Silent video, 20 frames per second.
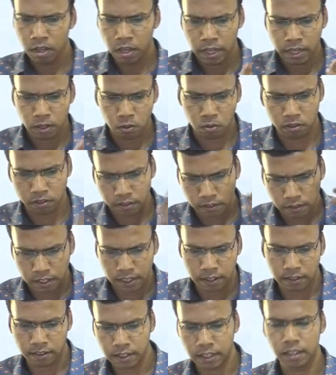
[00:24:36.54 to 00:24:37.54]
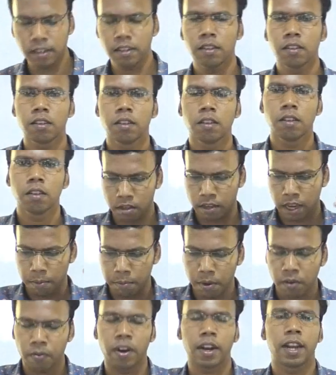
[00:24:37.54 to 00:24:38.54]
in 2016,
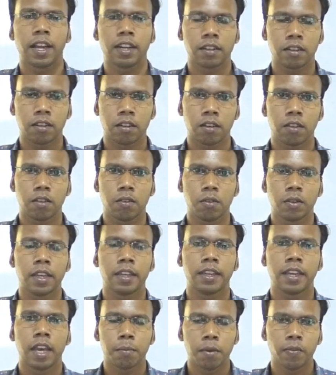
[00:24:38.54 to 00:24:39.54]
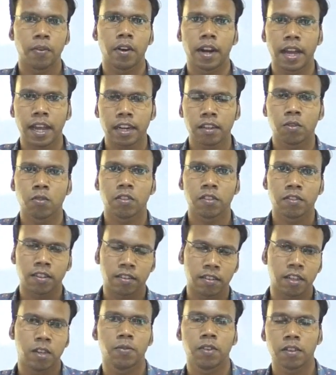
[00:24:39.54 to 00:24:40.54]
Kemba Fund Act, okay, Kemba Fund Act
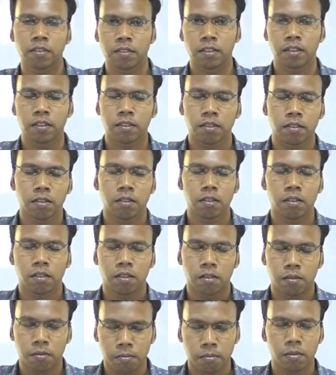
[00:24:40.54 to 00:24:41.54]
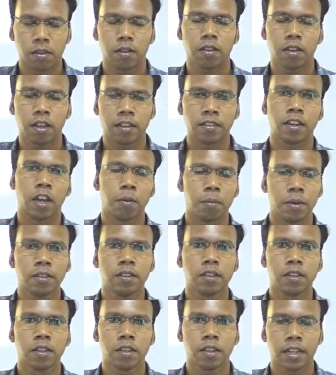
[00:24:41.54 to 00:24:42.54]
2016 was
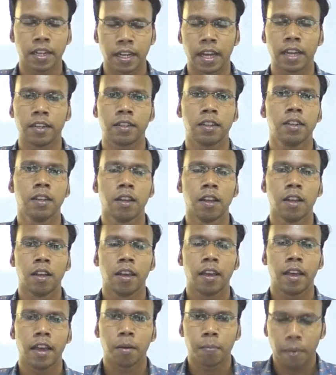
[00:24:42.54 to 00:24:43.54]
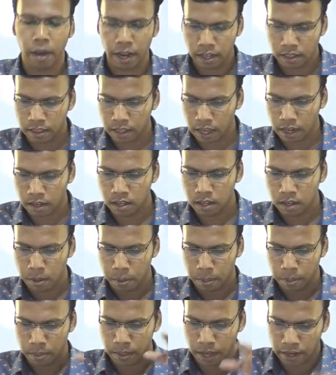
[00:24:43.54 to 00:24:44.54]
established, enacted, and by that,
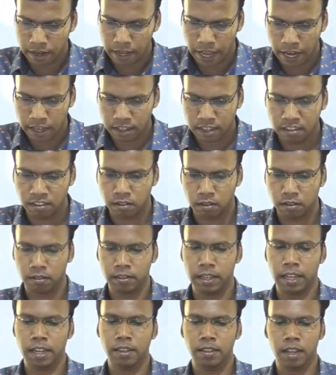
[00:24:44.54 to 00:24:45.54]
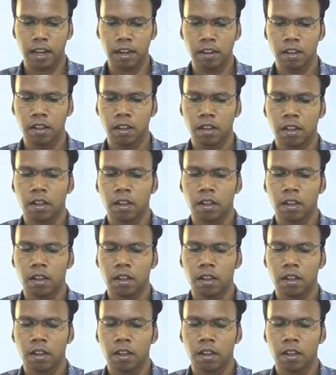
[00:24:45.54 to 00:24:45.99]
that act is saying that